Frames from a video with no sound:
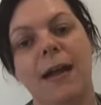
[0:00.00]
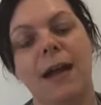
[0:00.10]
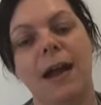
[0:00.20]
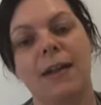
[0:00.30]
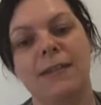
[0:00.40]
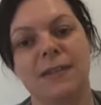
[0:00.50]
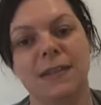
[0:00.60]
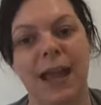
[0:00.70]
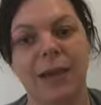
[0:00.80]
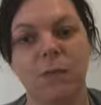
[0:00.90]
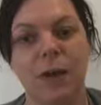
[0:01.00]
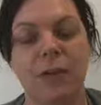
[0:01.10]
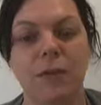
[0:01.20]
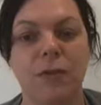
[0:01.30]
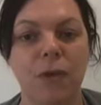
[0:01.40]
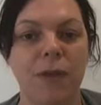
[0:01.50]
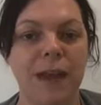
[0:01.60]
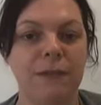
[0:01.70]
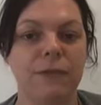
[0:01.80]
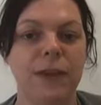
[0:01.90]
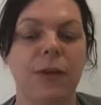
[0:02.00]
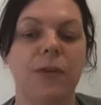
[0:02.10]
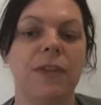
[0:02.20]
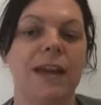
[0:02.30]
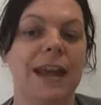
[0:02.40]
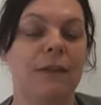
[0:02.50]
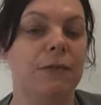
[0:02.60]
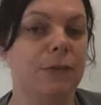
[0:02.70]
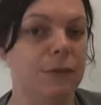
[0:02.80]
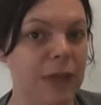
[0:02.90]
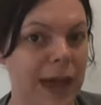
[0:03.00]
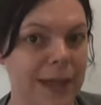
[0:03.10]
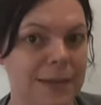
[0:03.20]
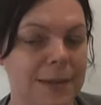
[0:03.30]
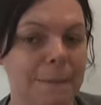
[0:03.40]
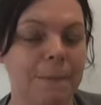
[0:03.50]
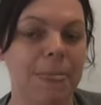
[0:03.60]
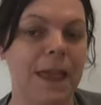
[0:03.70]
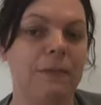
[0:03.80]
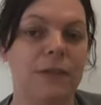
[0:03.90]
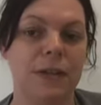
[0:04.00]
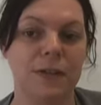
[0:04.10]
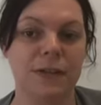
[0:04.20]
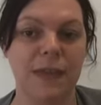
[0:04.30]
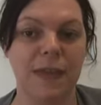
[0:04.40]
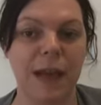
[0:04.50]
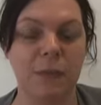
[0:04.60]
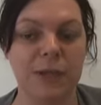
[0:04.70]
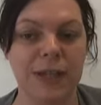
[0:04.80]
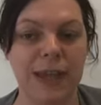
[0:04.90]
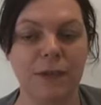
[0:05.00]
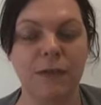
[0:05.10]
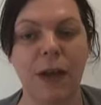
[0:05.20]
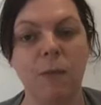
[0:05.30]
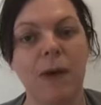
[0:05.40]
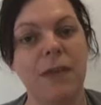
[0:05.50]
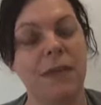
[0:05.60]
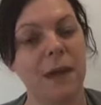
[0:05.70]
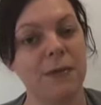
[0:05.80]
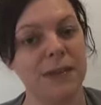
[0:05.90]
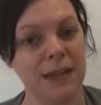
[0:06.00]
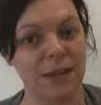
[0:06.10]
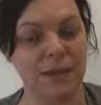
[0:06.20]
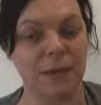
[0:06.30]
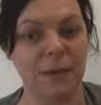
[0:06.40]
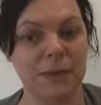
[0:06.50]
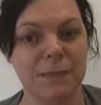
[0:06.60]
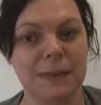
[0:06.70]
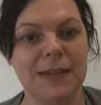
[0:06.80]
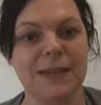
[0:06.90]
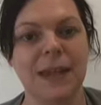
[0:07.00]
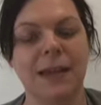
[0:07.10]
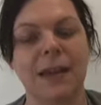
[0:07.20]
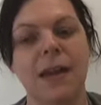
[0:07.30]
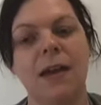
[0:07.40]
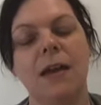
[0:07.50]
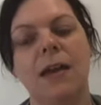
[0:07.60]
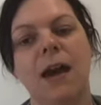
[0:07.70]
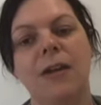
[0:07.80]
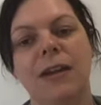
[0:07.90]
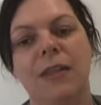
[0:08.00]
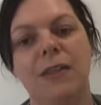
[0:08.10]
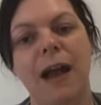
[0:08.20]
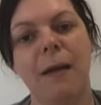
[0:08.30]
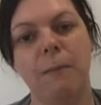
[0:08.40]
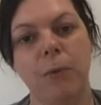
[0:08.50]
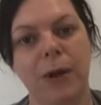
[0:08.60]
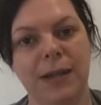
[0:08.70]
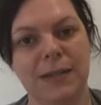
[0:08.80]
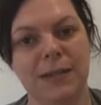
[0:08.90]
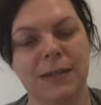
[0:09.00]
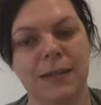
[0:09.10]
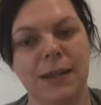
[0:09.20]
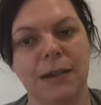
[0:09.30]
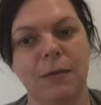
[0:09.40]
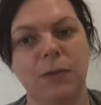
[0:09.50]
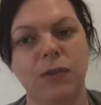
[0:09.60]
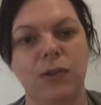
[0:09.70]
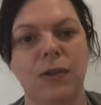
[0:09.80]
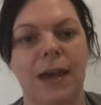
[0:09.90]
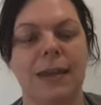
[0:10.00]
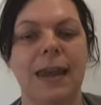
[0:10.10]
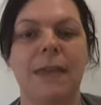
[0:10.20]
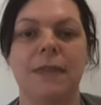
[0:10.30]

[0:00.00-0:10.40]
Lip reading: ascertain whether or not they feel that it reflects the evidence that they would give and whether there was anything that was missing. Only at that point would you then let them